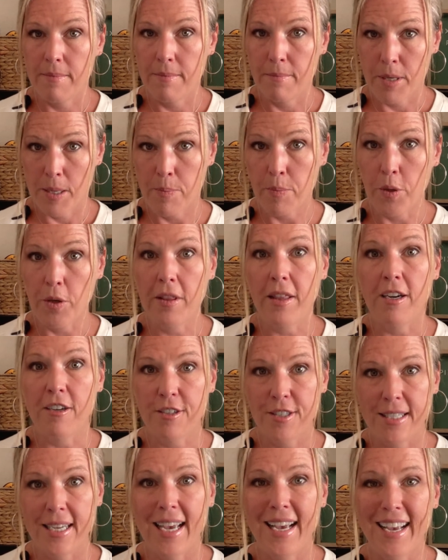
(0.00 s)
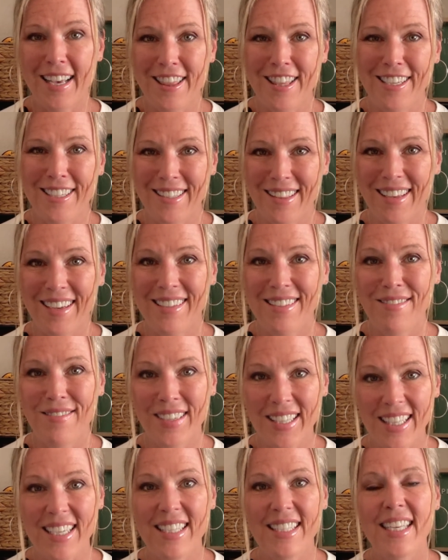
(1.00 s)
people that are staying at the Deluxe
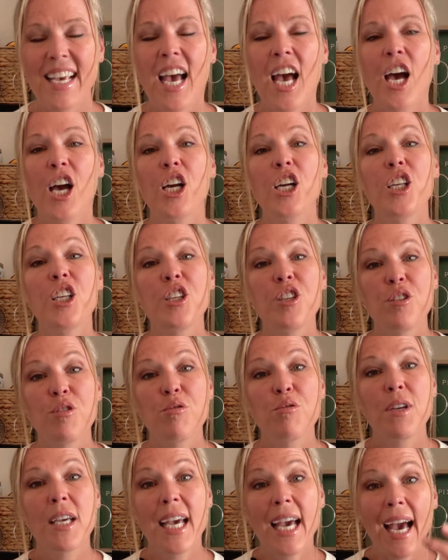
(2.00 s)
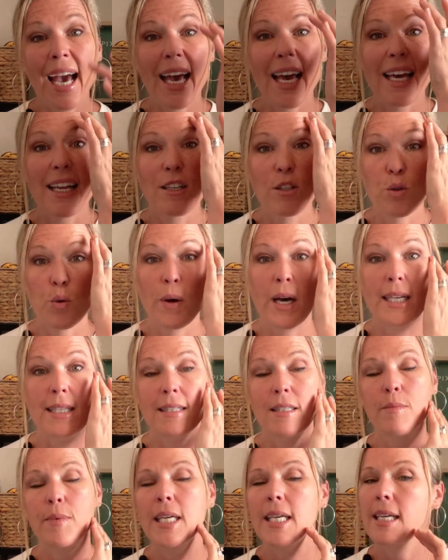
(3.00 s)
Villas, you can
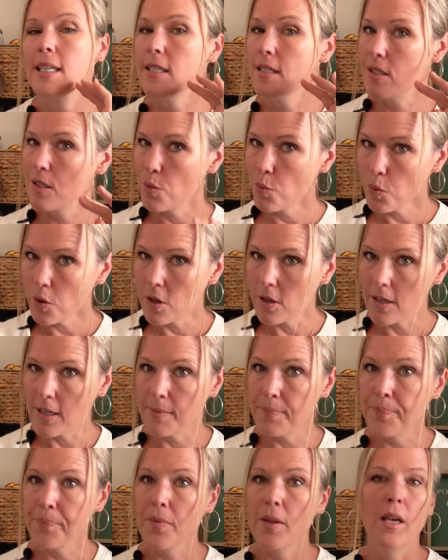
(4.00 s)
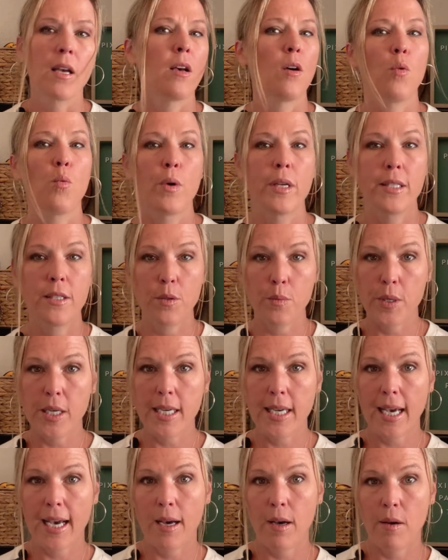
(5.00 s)
twice a week at Disney World. Once a
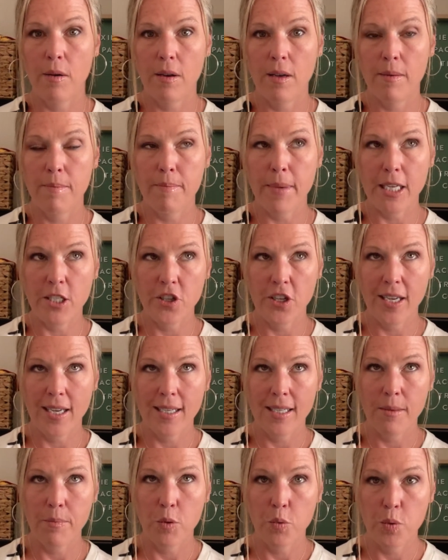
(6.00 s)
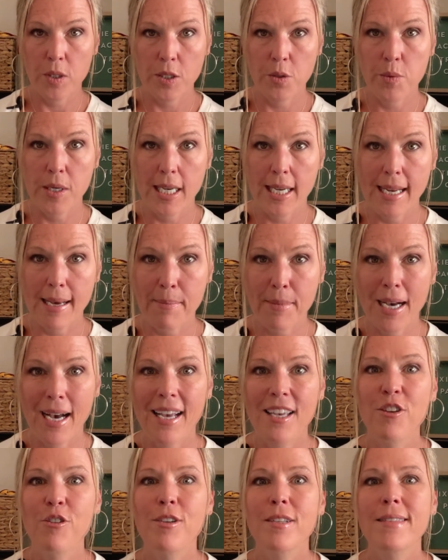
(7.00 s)
week at Magic Kingdom and once a week at
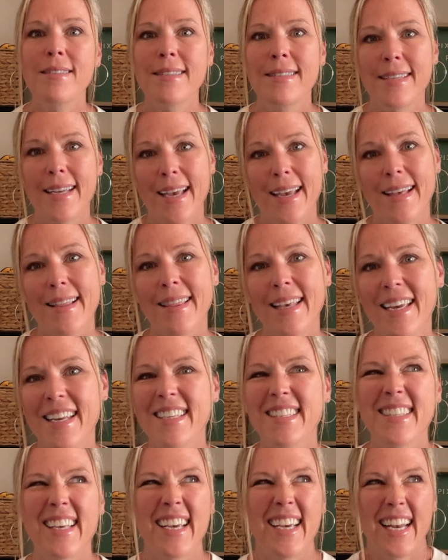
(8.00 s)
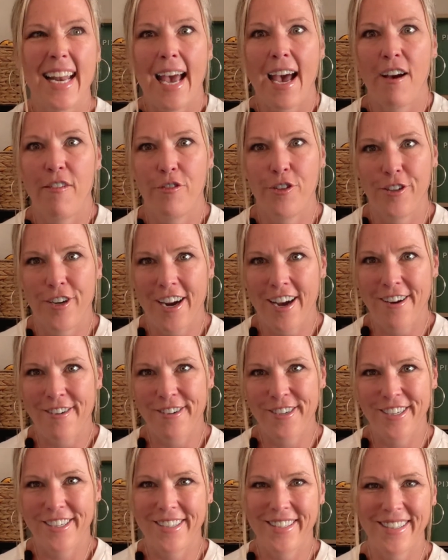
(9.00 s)
Epcot, you can stay late. It's like an after
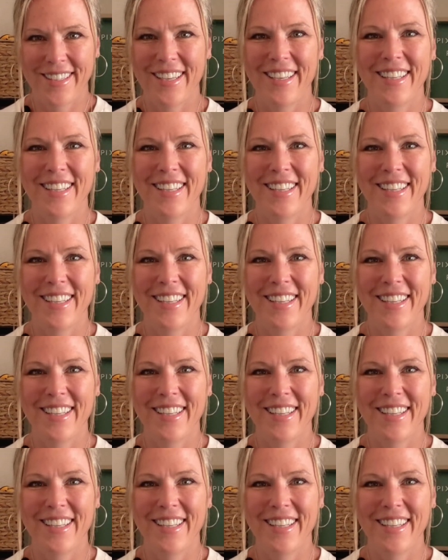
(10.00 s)
hours,